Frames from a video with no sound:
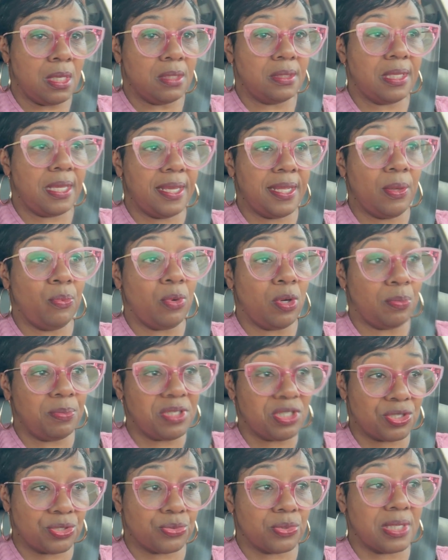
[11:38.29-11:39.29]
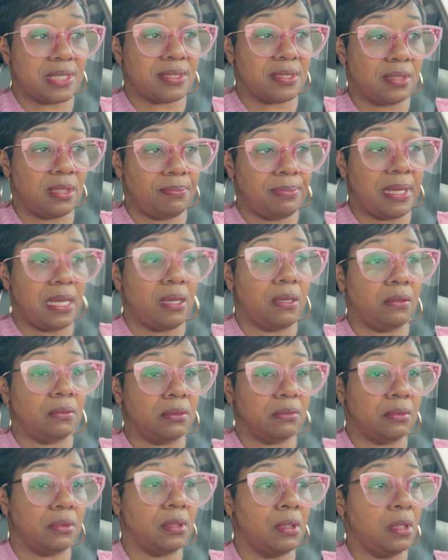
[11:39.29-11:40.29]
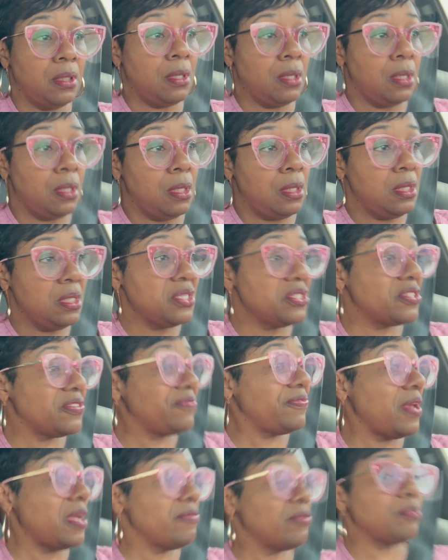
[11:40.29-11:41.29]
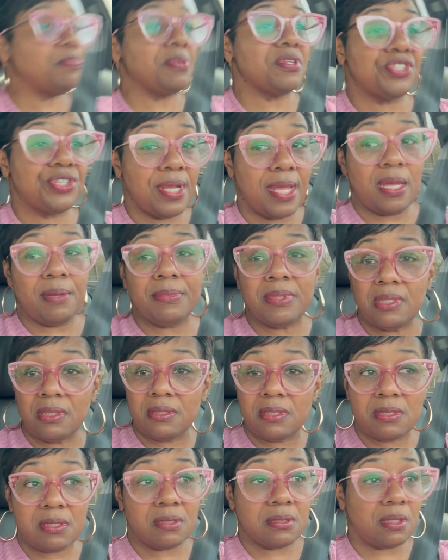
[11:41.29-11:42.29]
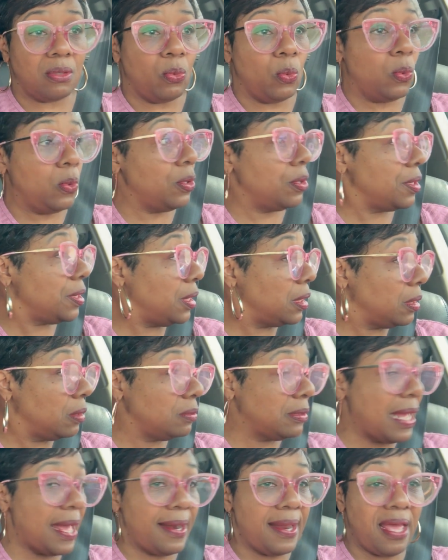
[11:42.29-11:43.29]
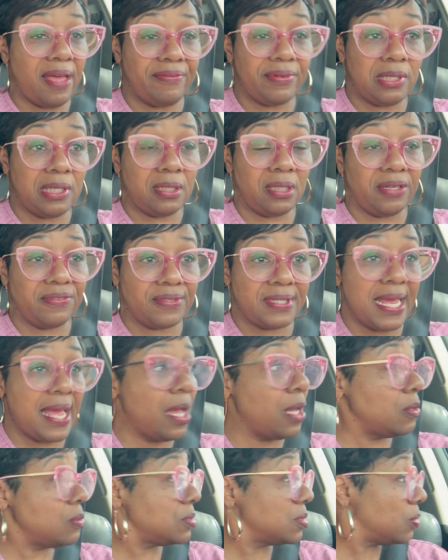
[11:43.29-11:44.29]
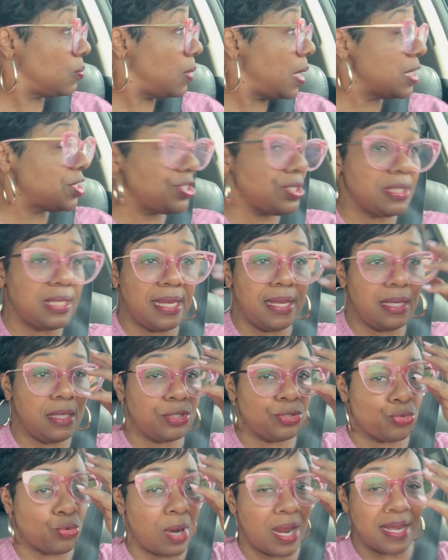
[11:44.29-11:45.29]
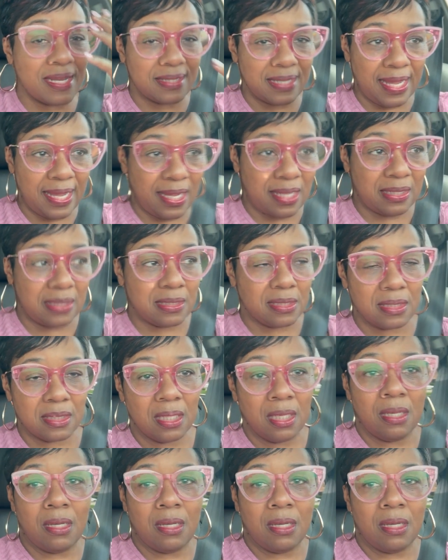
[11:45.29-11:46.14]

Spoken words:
Now, he won't be stressing about his favorite pajamas or, you know, not having enough towels to wash his hands, dry his hands,